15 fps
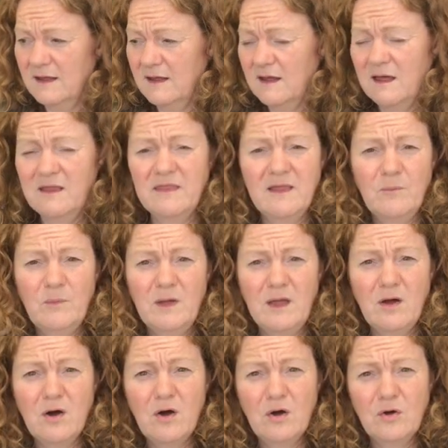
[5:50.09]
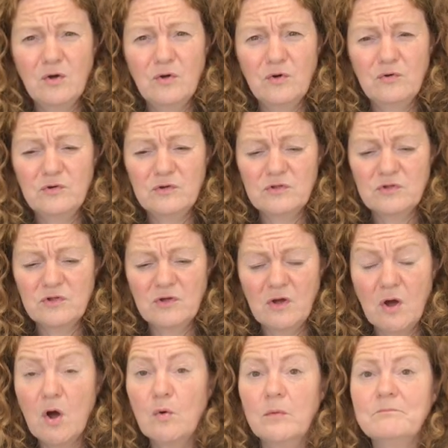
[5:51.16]
And then we are good to go.
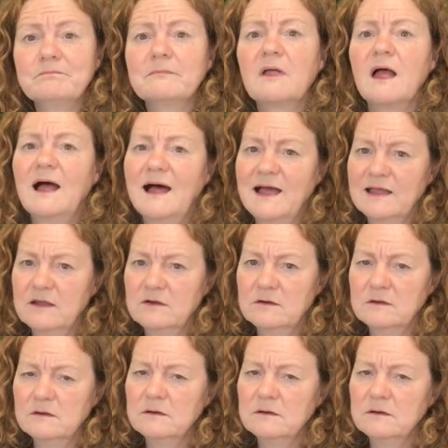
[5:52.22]
Oh, iron.